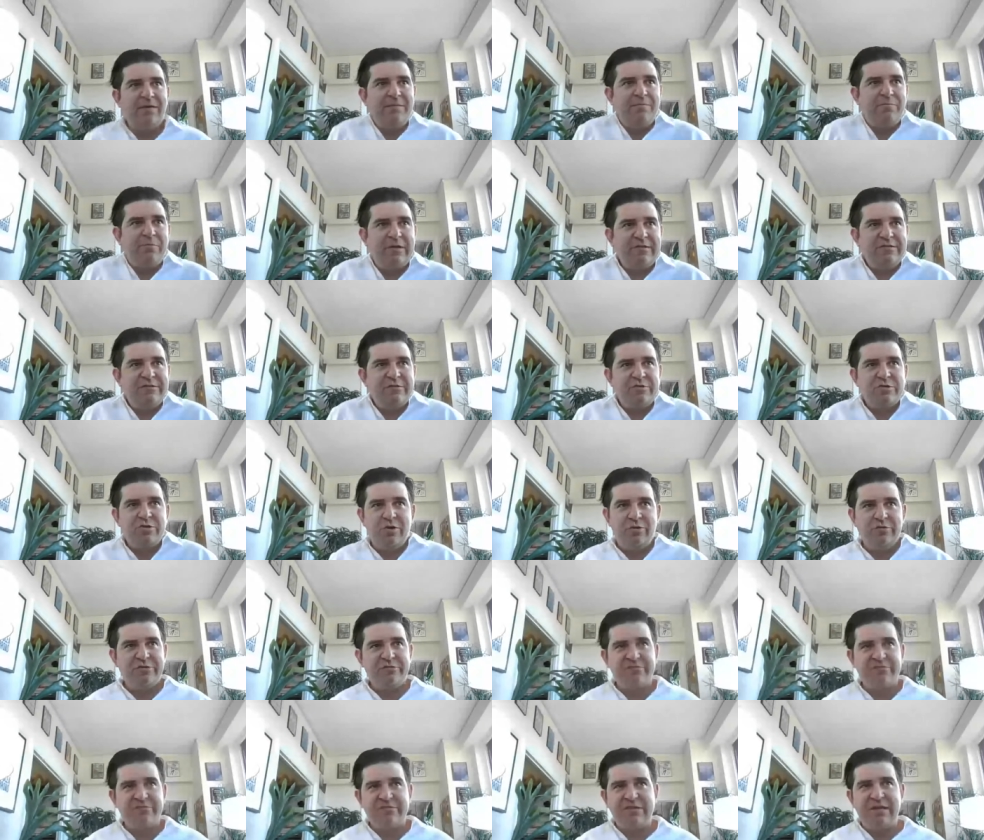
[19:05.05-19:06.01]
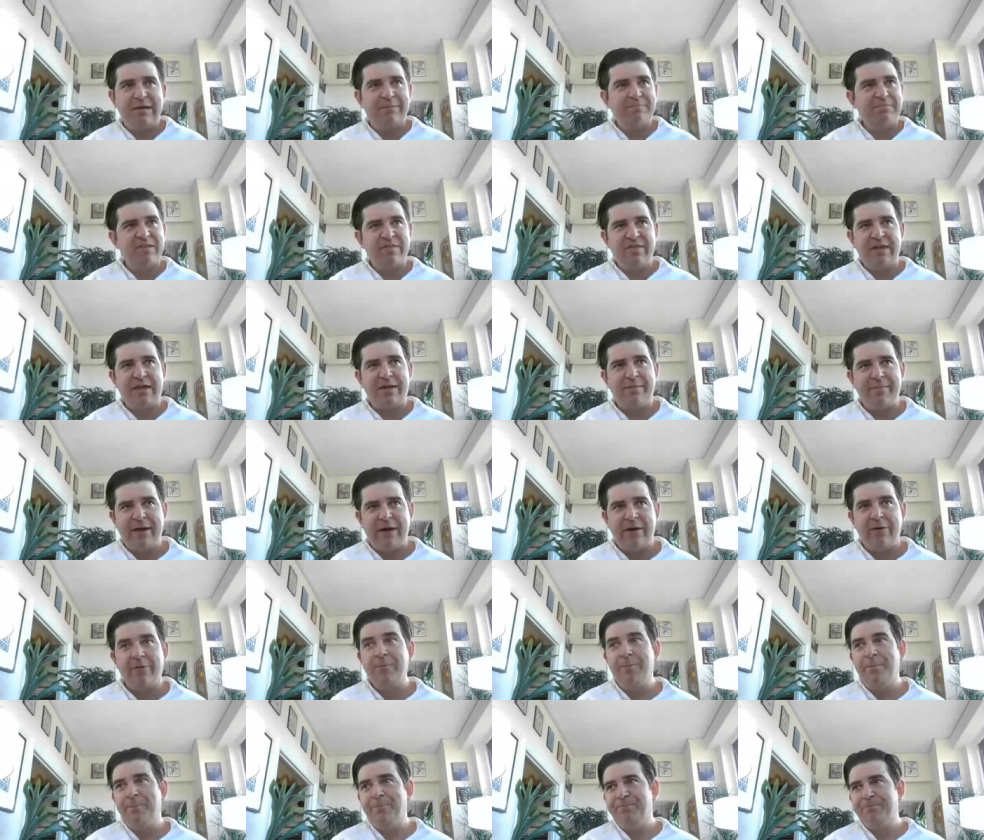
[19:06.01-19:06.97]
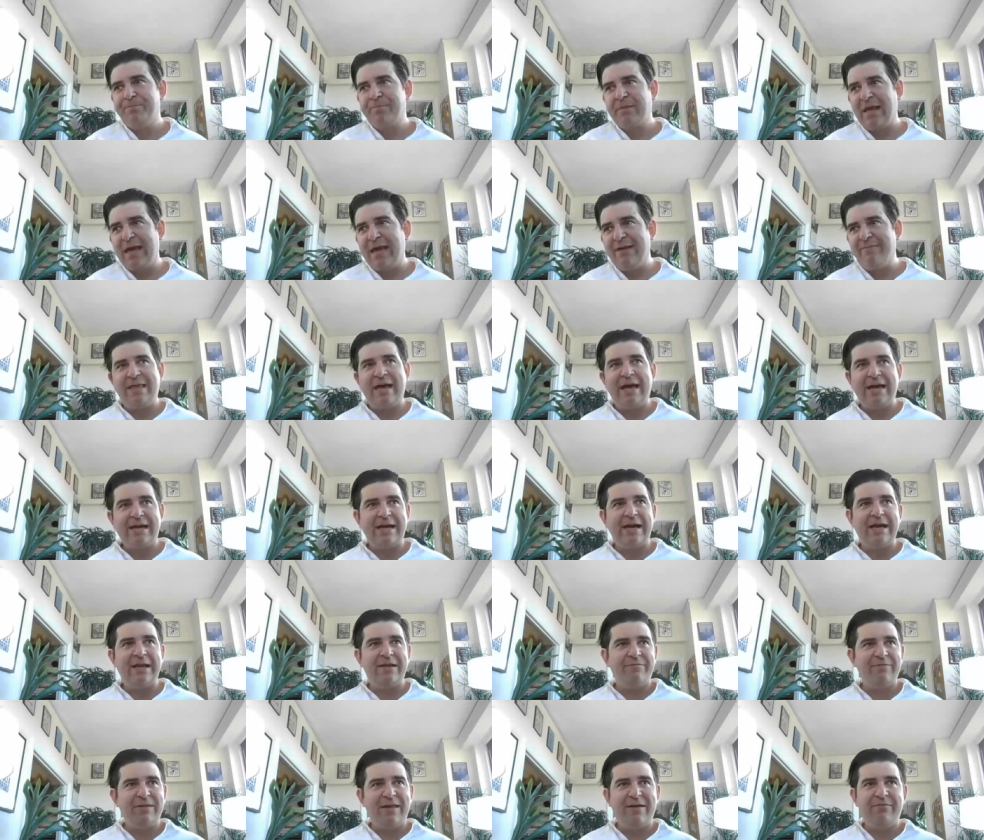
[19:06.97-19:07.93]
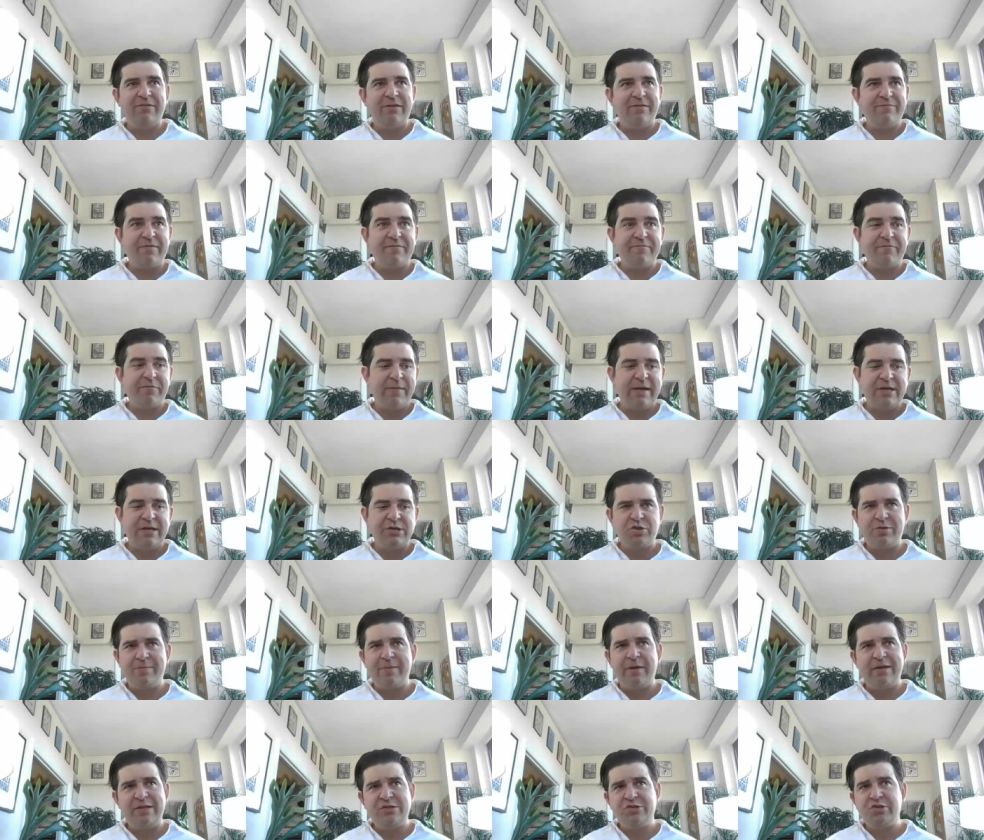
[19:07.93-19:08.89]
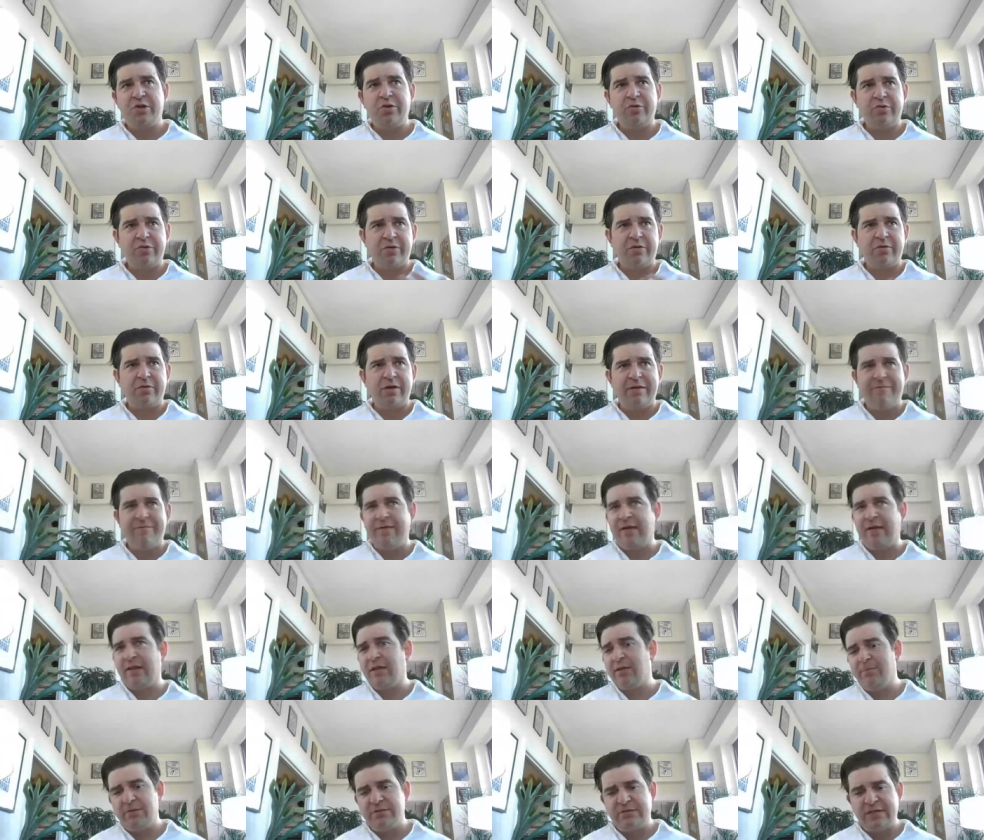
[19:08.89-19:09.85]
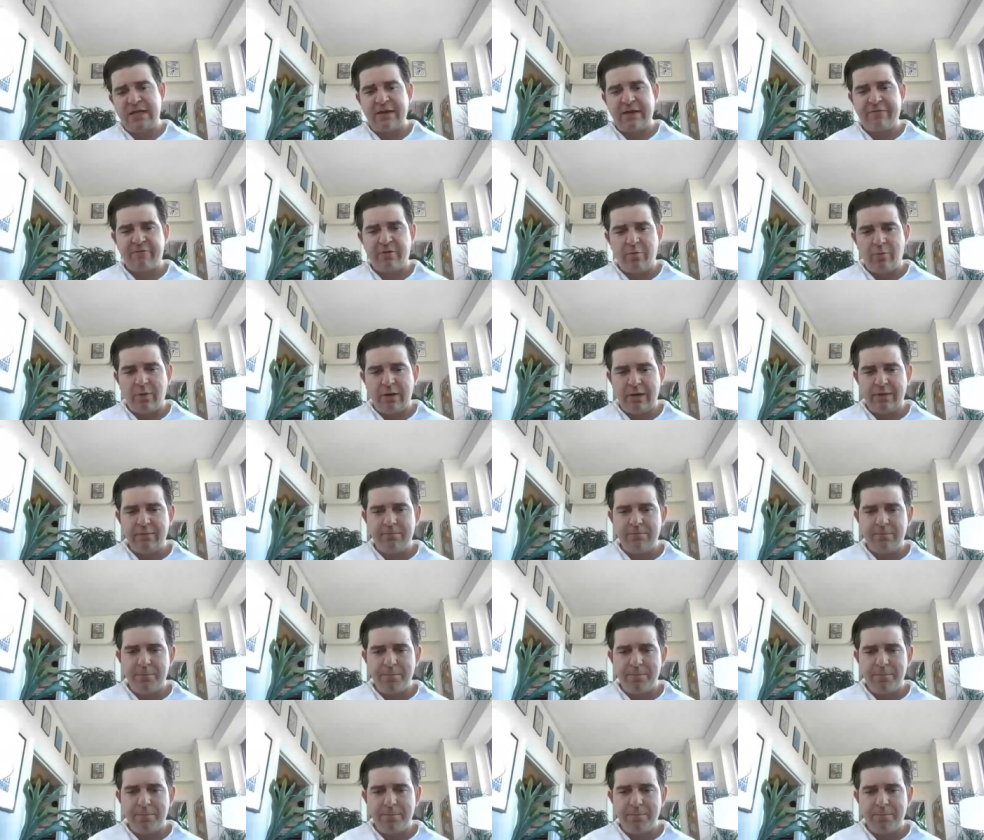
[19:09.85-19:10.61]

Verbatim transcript: brings your shoulders up to think about having that kind of level of information about each coder available to everyone.